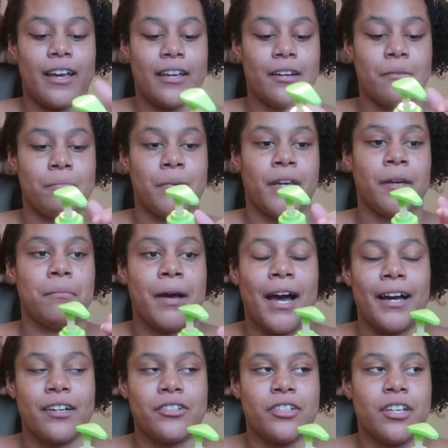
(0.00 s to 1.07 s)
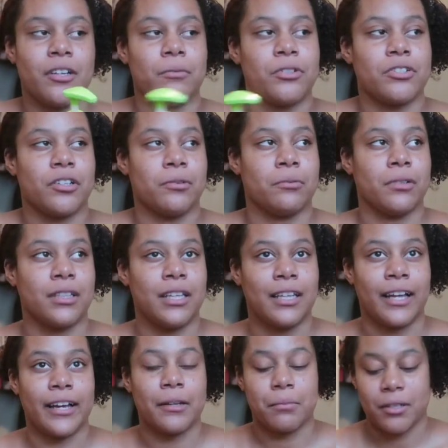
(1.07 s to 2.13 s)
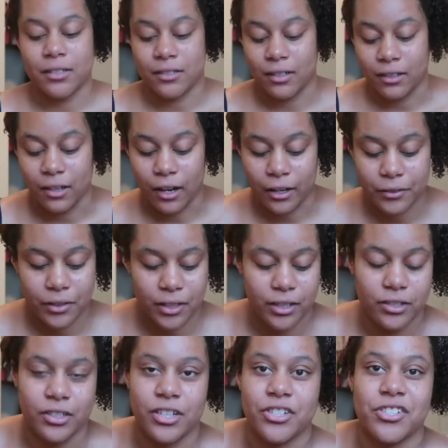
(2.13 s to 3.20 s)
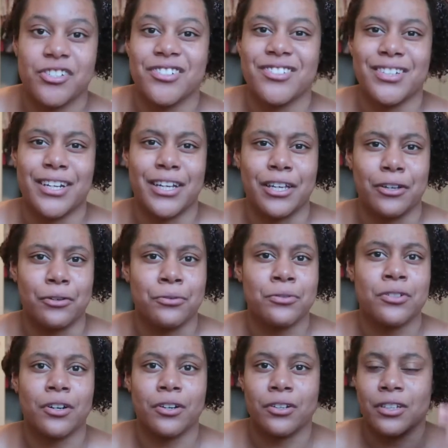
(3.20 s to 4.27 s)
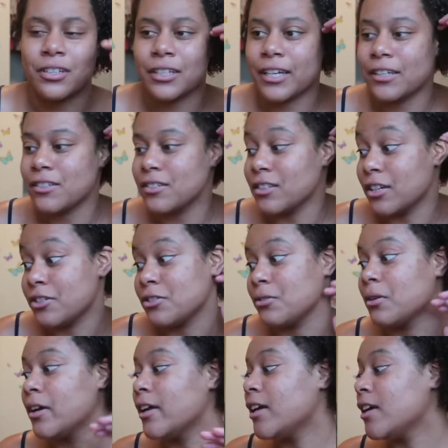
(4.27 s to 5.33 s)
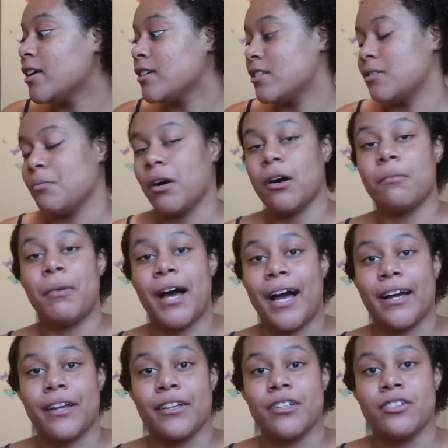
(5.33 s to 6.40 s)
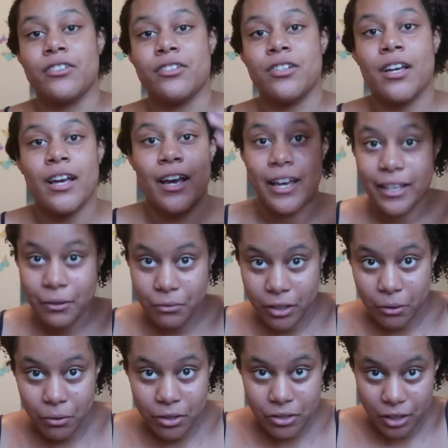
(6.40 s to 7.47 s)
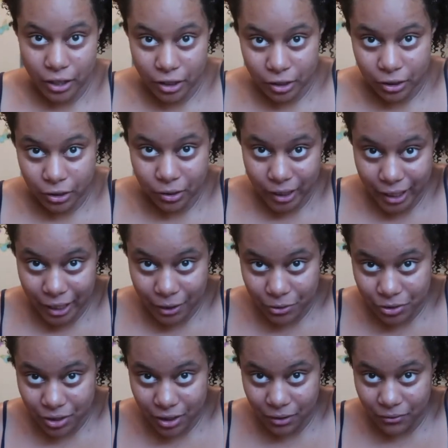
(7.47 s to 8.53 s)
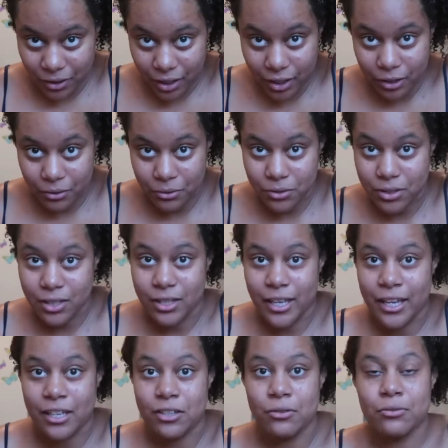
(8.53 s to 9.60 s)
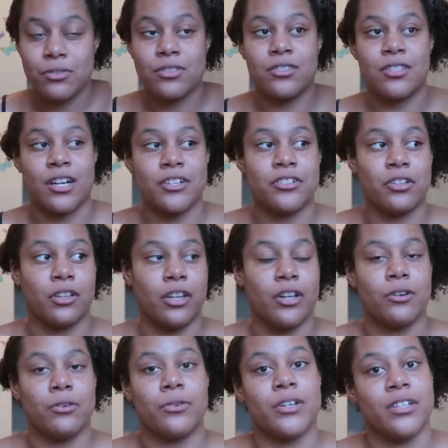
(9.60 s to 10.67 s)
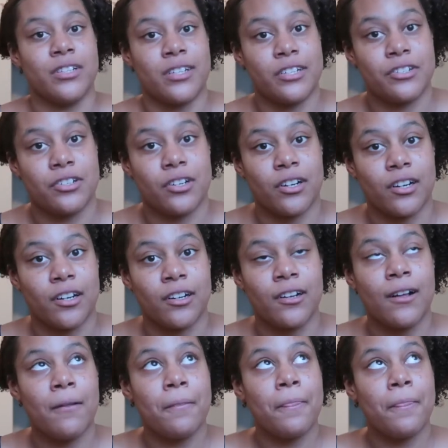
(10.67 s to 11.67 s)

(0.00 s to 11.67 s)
in a big packaging, which I really like, because a lot of the conditioners that I use are in like such a small package. And then when I watch other curly hair routine videos, they use such little conditioner.